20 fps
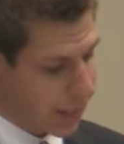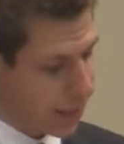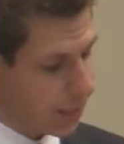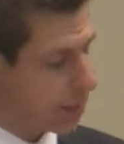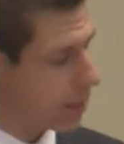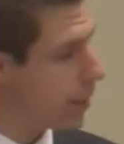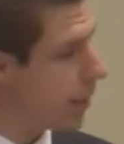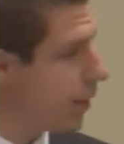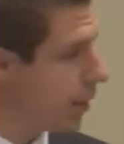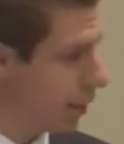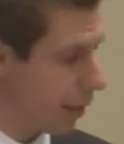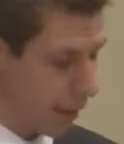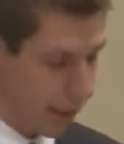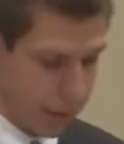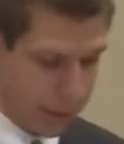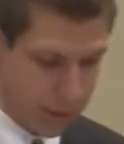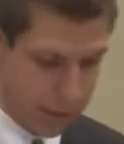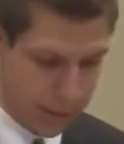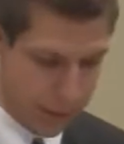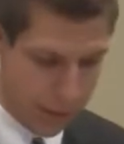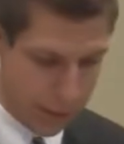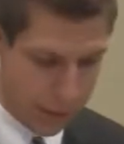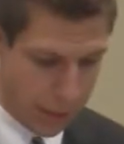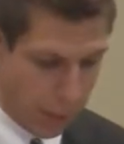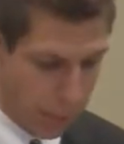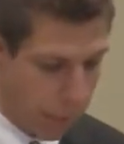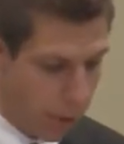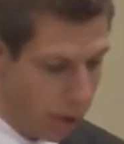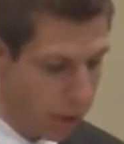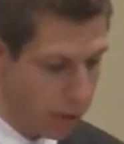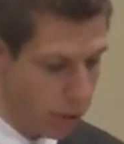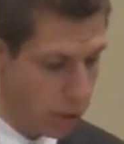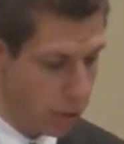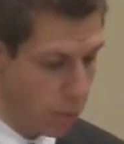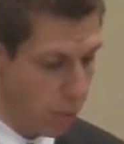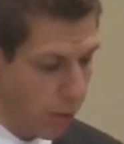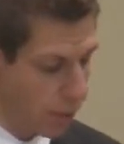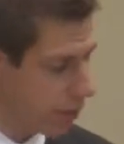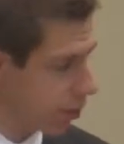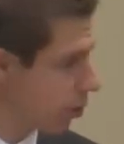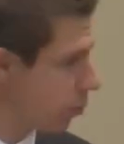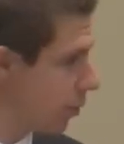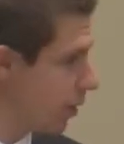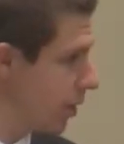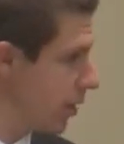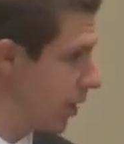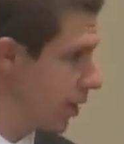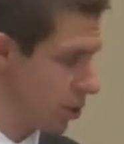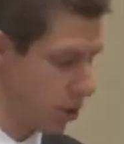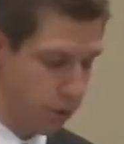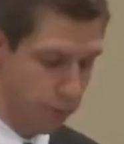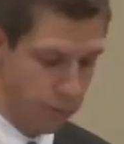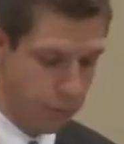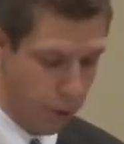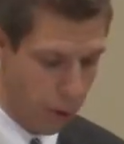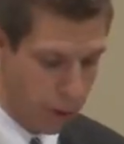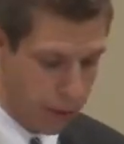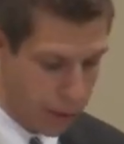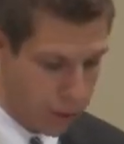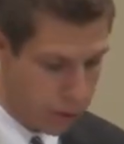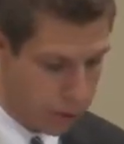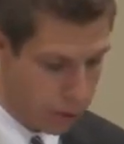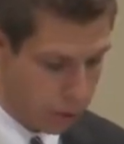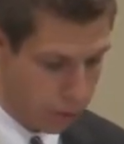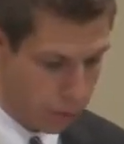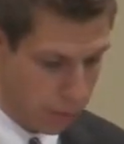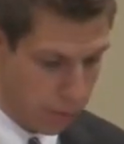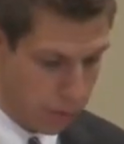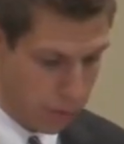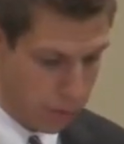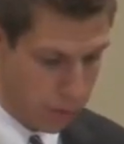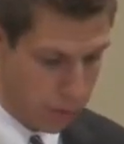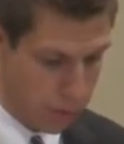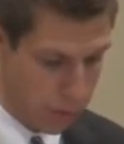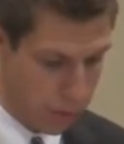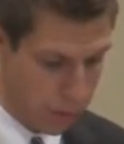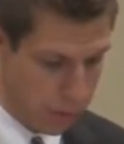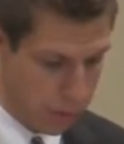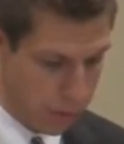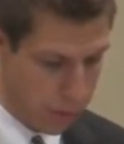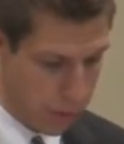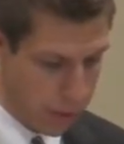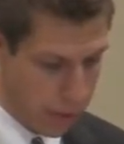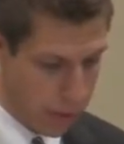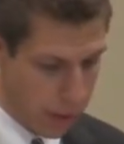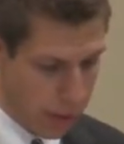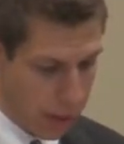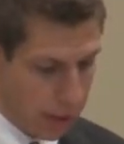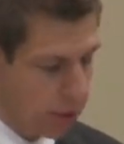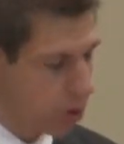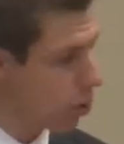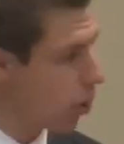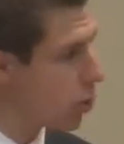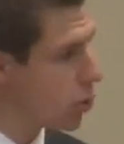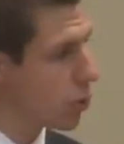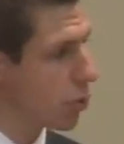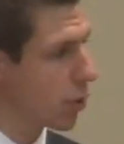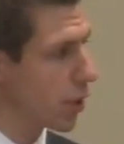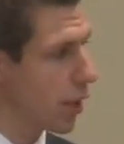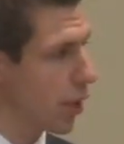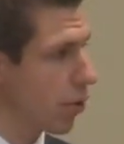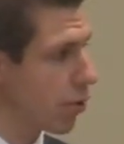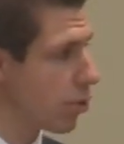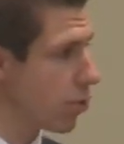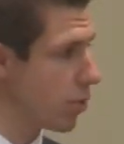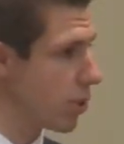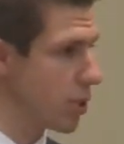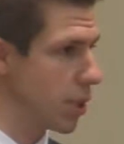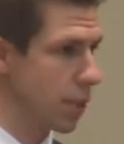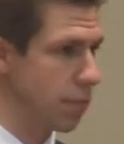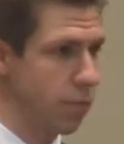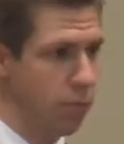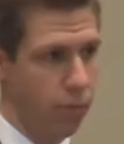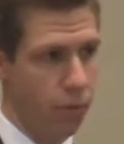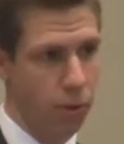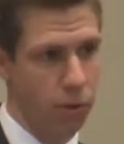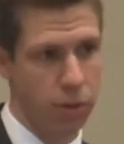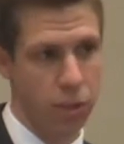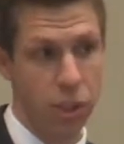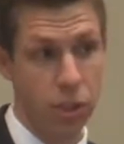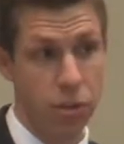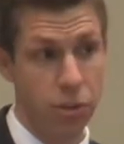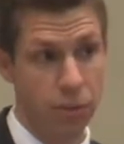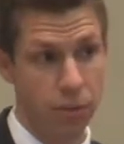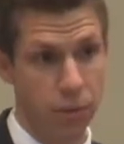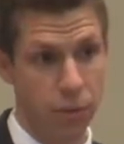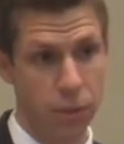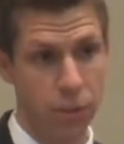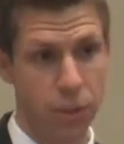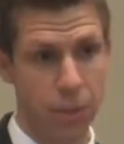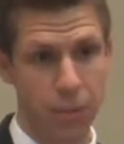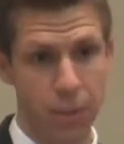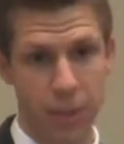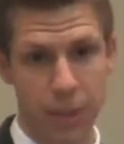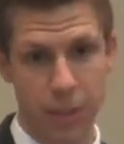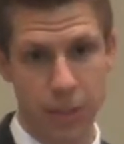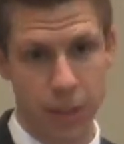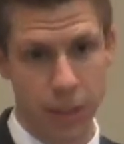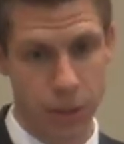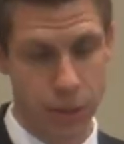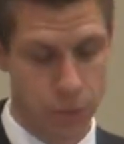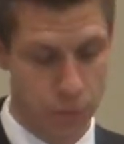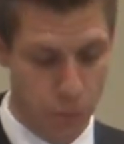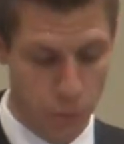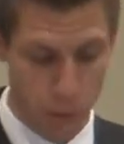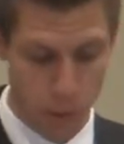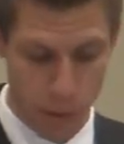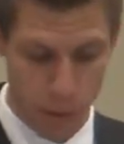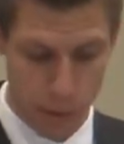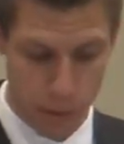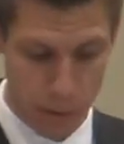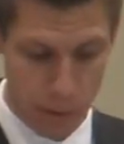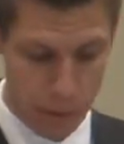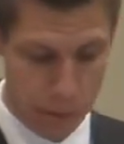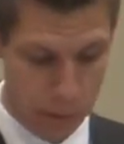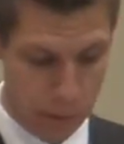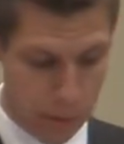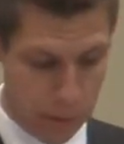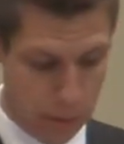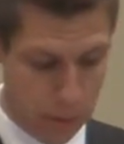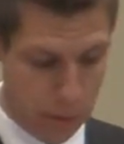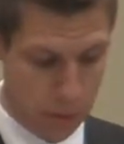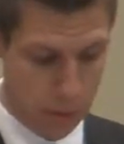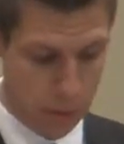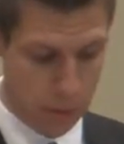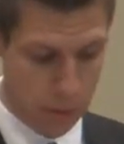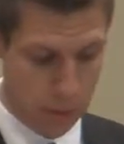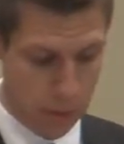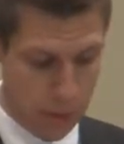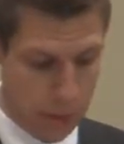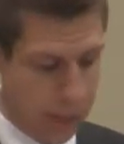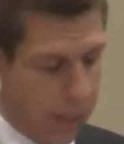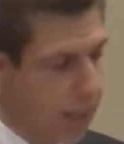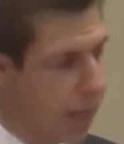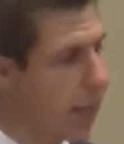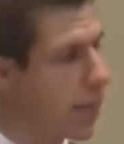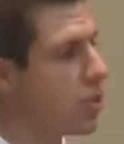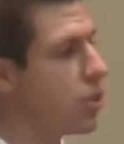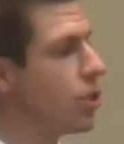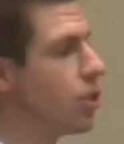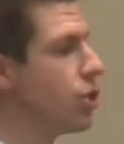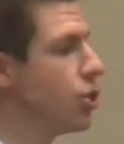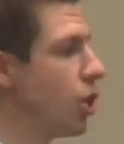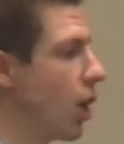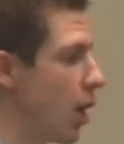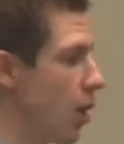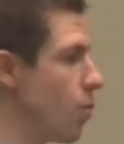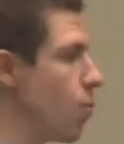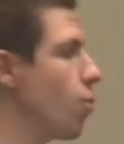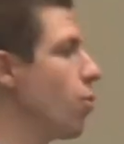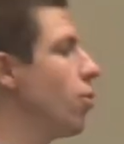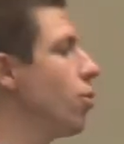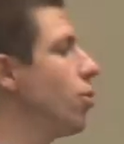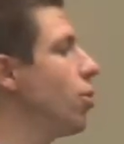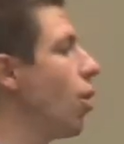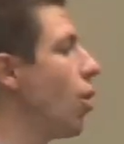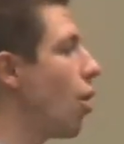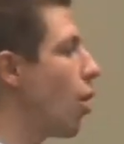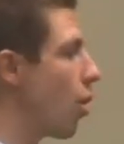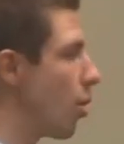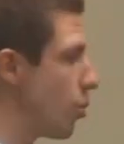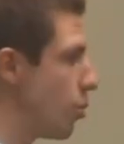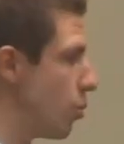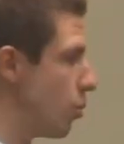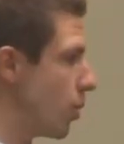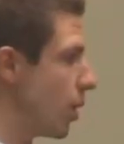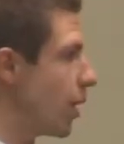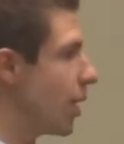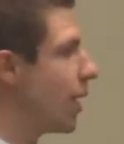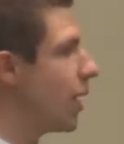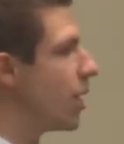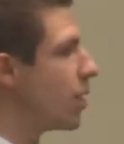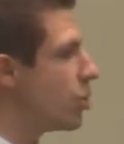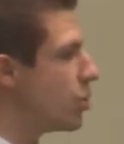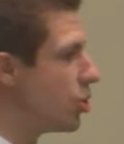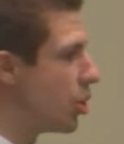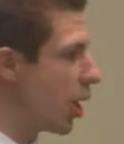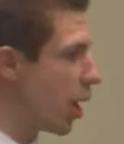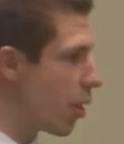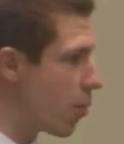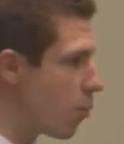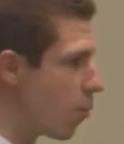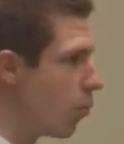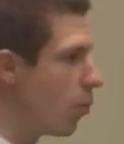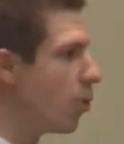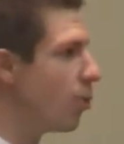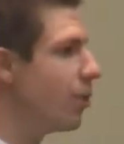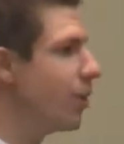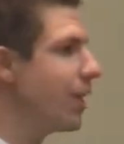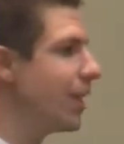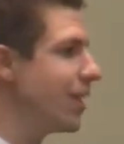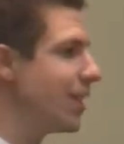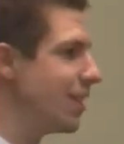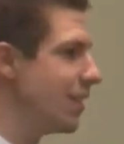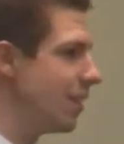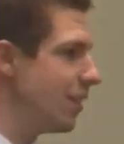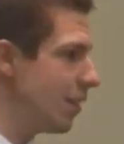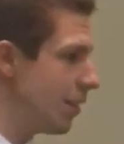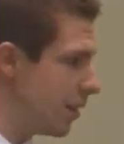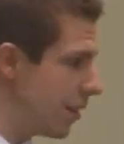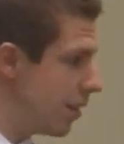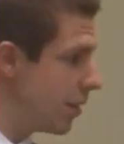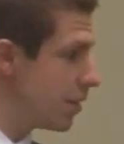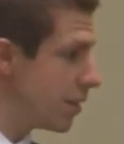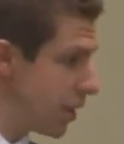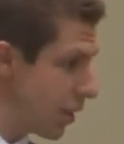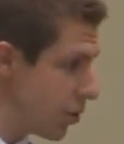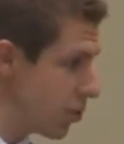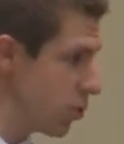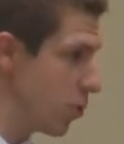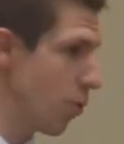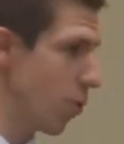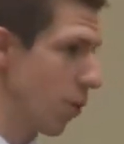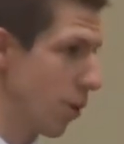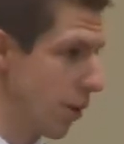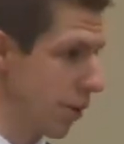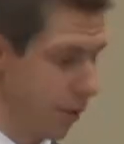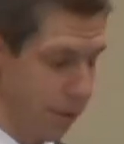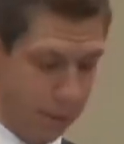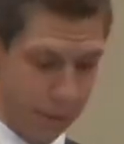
a sin list that Paul doesn't want the Corinthians to fall into. And it's also a characteristic of a false teacher in 1 Timothy 6 4. It's general arguing, general discord